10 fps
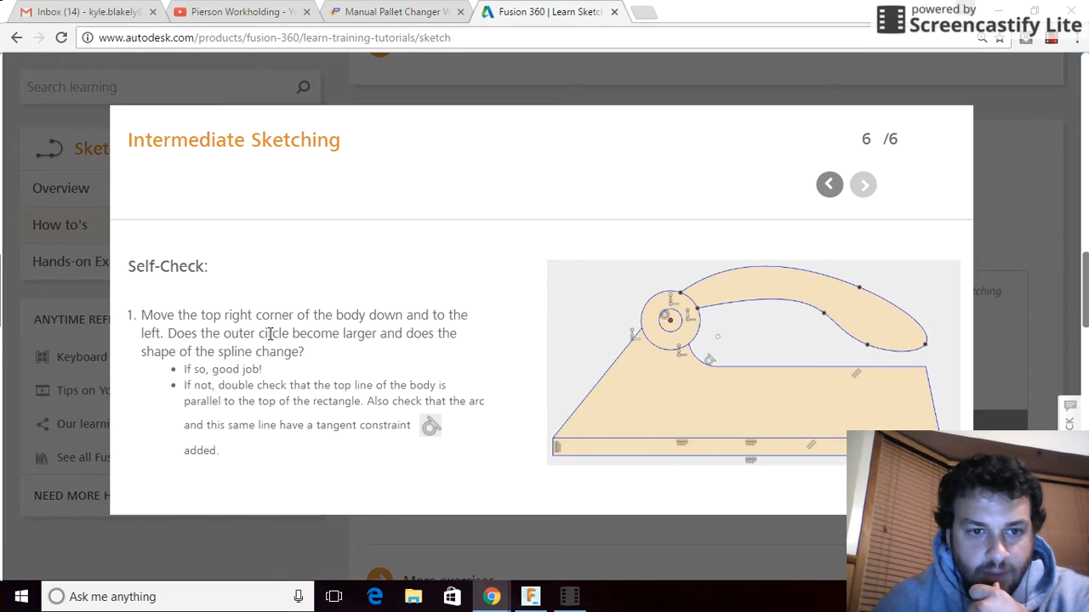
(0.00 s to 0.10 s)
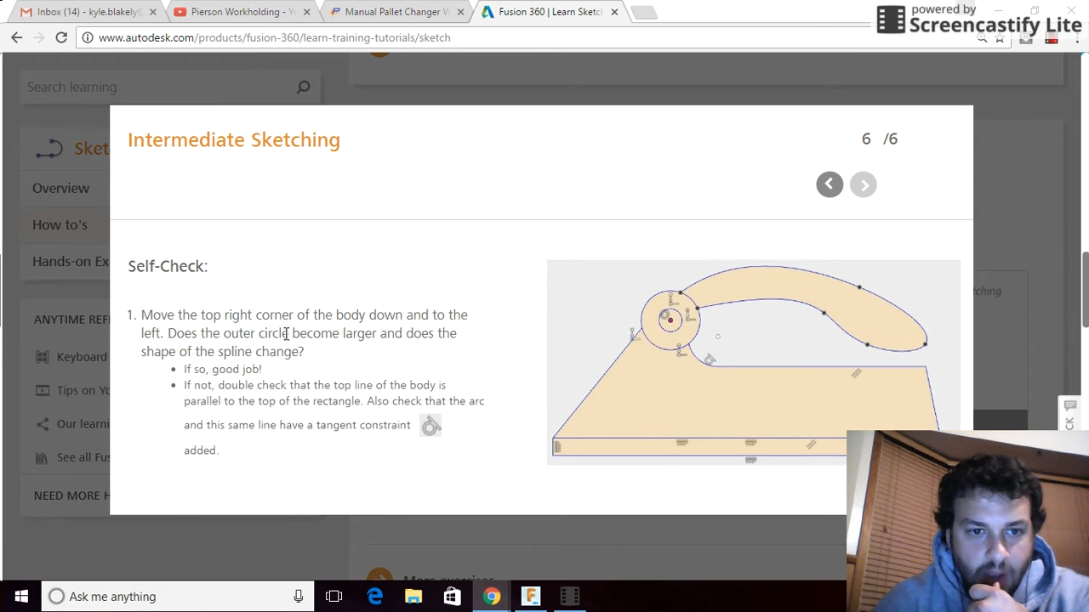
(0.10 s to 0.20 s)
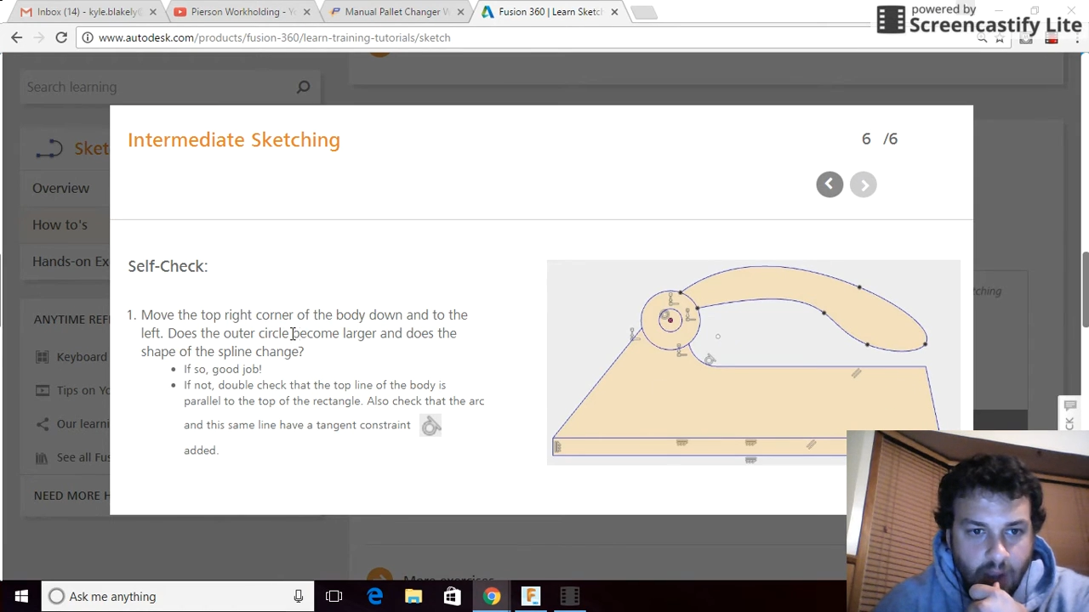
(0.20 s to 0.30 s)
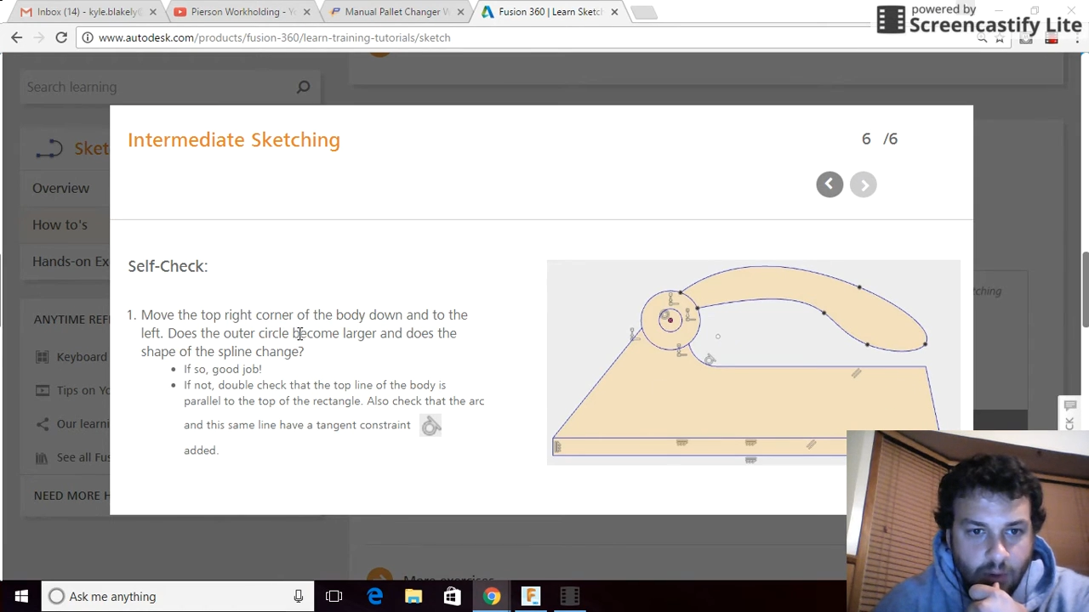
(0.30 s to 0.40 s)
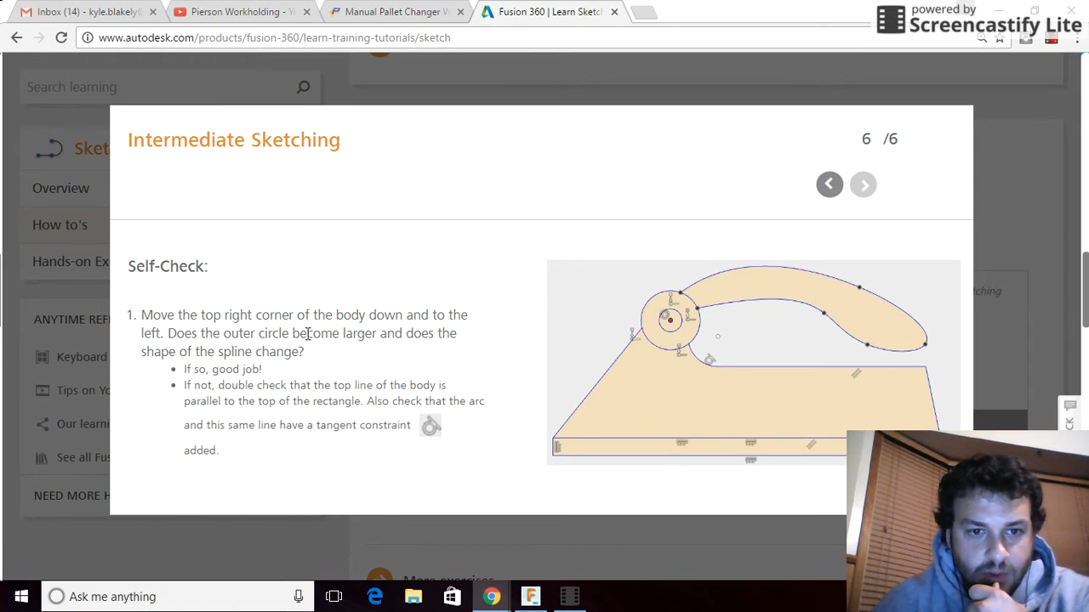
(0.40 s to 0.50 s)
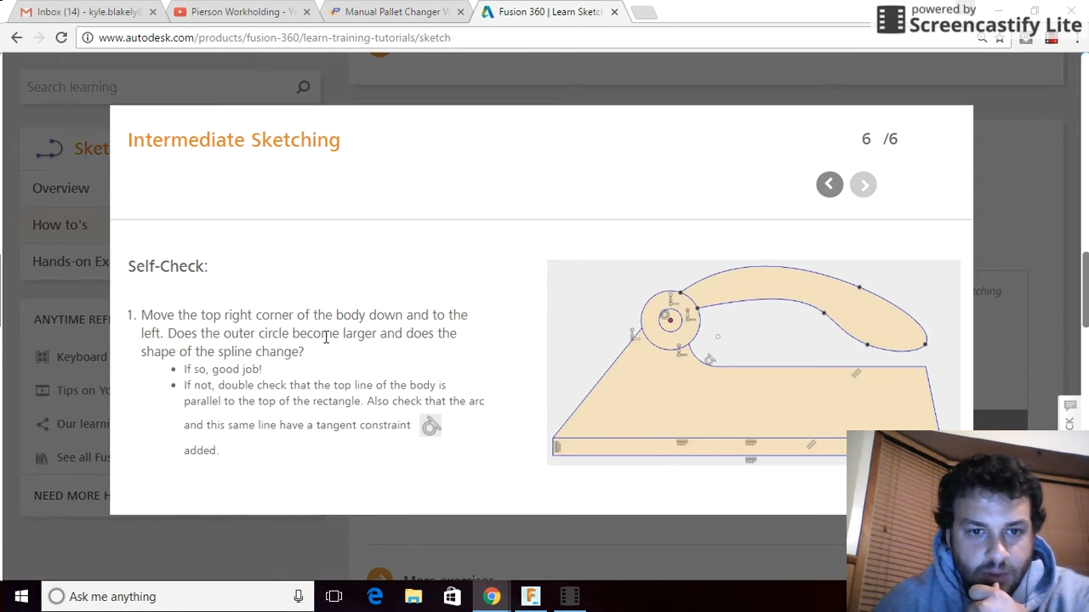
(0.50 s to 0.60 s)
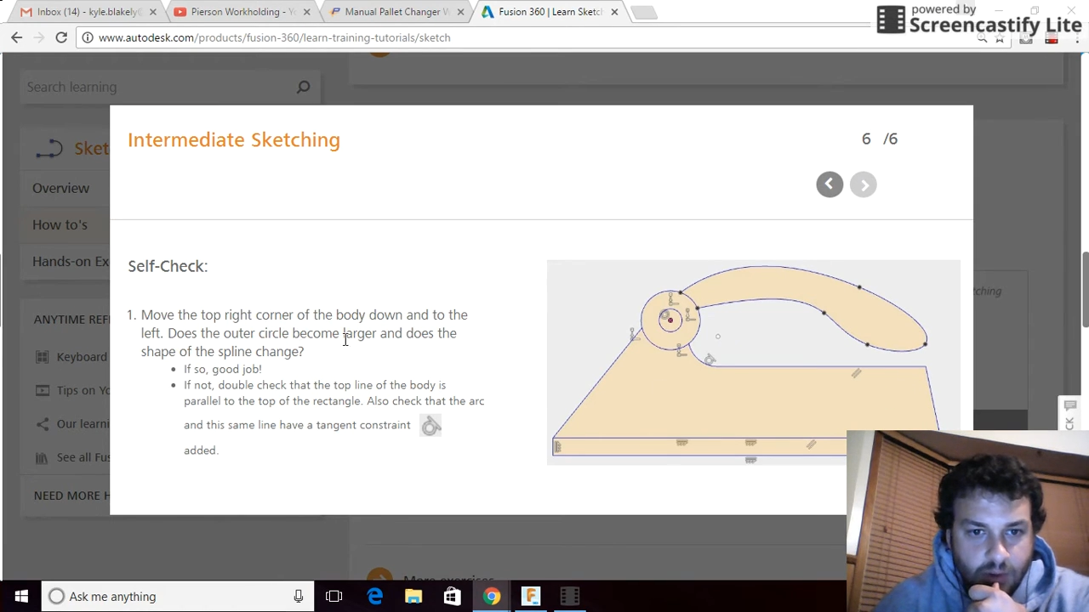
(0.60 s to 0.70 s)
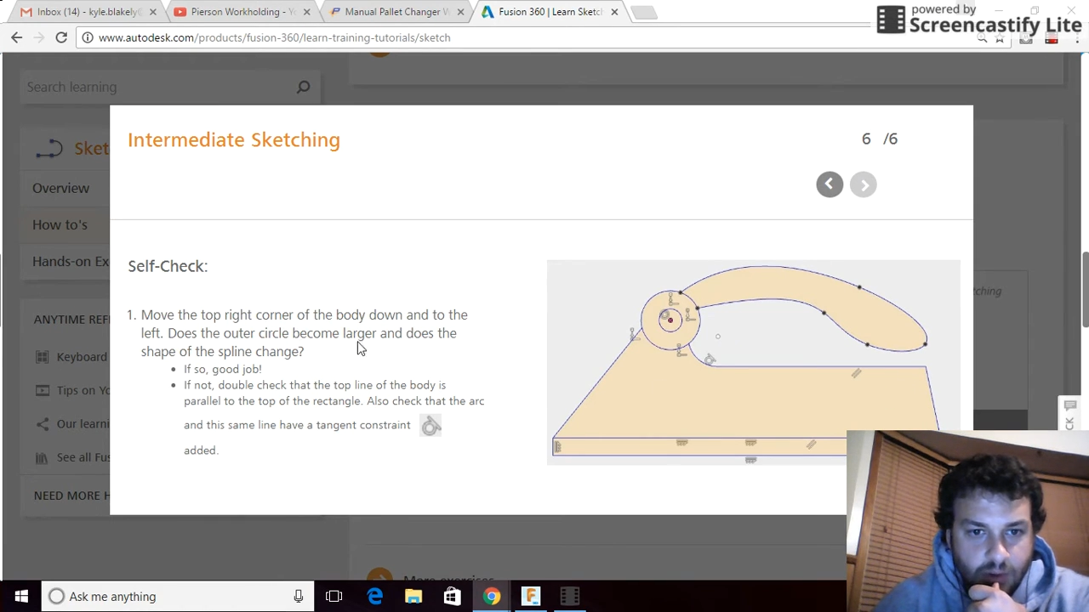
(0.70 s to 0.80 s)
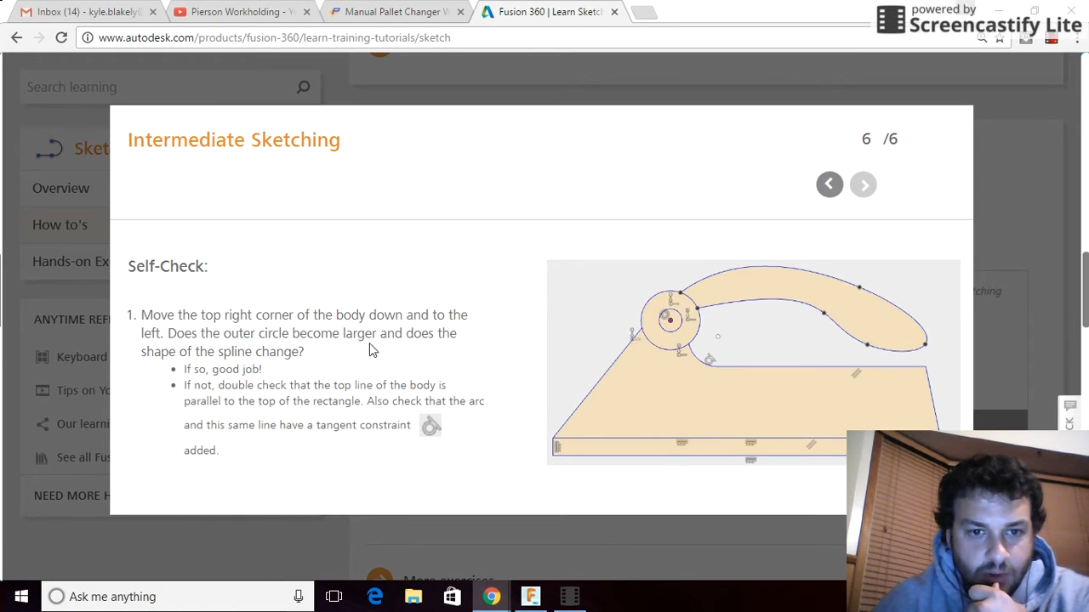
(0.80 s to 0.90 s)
outer circle